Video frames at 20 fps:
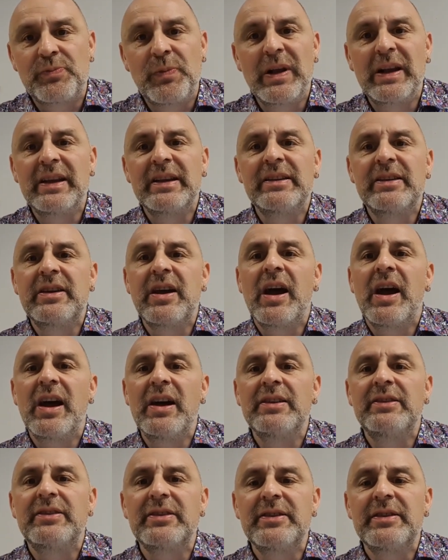will
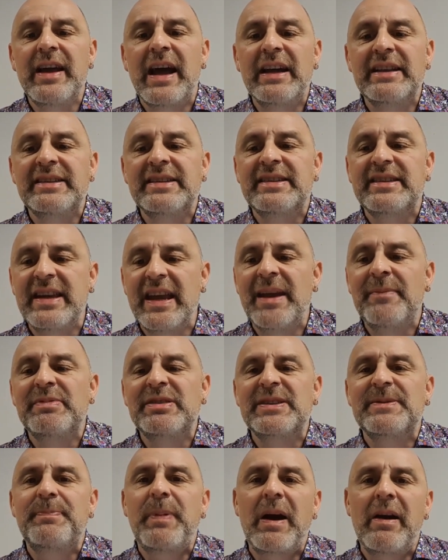encounter that same
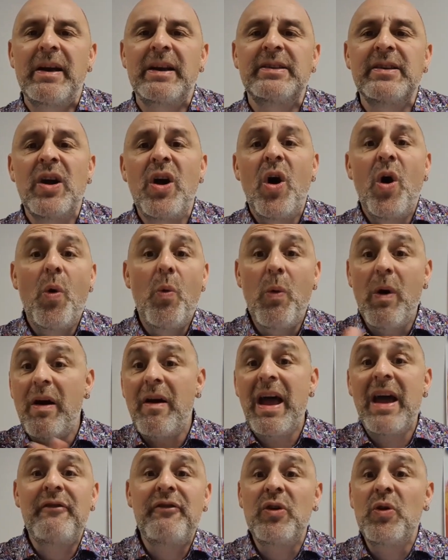Spirit
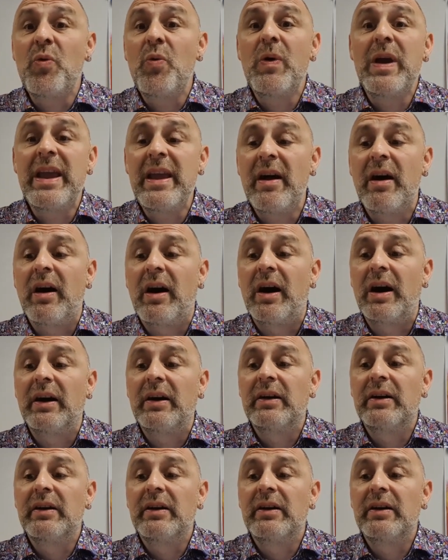wherever we are.